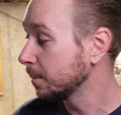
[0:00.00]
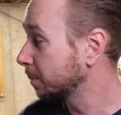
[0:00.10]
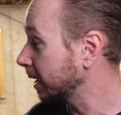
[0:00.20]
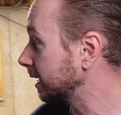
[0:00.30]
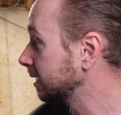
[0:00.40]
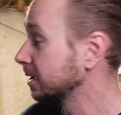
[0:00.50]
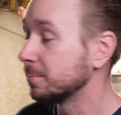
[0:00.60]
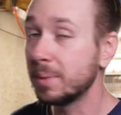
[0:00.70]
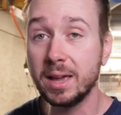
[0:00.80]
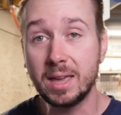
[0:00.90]
But
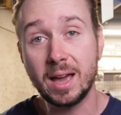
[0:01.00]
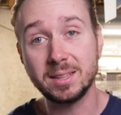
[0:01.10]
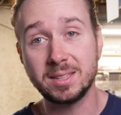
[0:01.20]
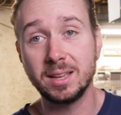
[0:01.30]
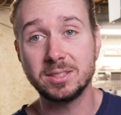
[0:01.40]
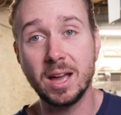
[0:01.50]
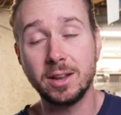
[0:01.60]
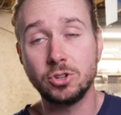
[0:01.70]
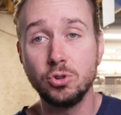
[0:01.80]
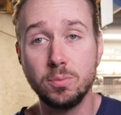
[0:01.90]
my gas tank's
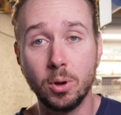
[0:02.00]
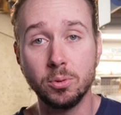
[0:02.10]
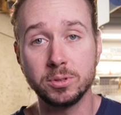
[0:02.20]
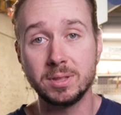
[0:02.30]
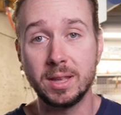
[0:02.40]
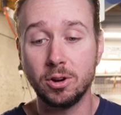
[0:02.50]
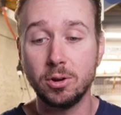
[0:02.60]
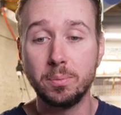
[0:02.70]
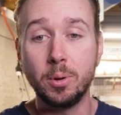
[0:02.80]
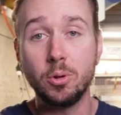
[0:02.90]
got two bolts that
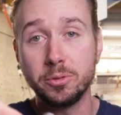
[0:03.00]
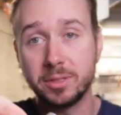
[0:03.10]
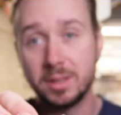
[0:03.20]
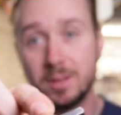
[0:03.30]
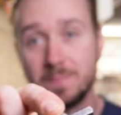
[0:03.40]
are both